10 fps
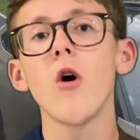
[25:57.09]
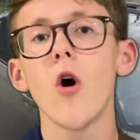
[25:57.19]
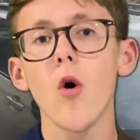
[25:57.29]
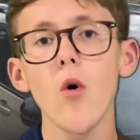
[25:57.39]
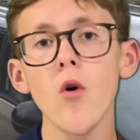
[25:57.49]

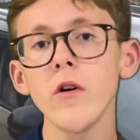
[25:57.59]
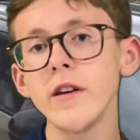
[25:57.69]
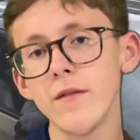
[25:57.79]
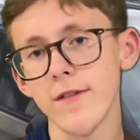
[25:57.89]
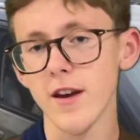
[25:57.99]
or even
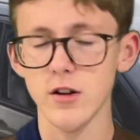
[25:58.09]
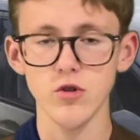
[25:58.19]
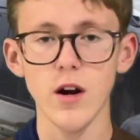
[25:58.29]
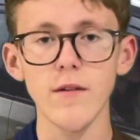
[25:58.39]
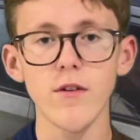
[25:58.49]
test drive
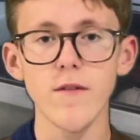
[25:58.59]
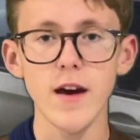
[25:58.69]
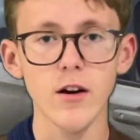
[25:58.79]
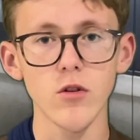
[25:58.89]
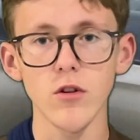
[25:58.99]
the
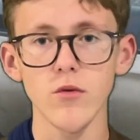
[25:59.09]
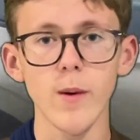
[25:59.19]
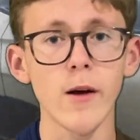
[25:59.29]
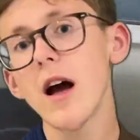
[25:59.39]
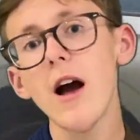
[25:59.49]
vehicle as well.
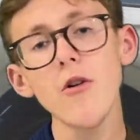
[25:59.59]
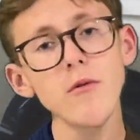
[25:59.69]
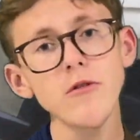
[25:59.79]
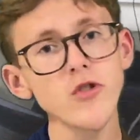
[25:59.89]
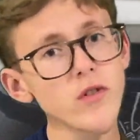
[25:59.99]
I hope you
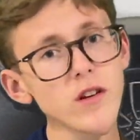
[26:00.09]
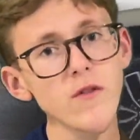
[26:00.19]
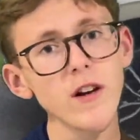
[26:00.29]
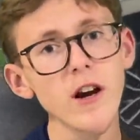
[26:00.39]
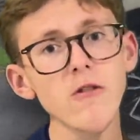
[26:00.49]
enjoyed this
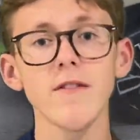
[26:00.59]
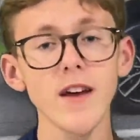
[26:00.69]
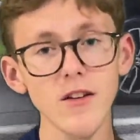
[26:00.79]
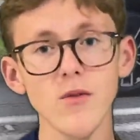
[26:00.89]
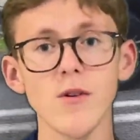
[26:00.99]
video. Thanks for
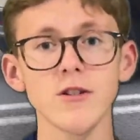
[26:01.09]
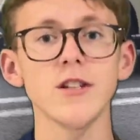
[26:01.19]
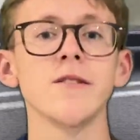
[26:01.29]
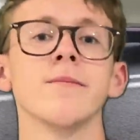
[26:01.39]
watching.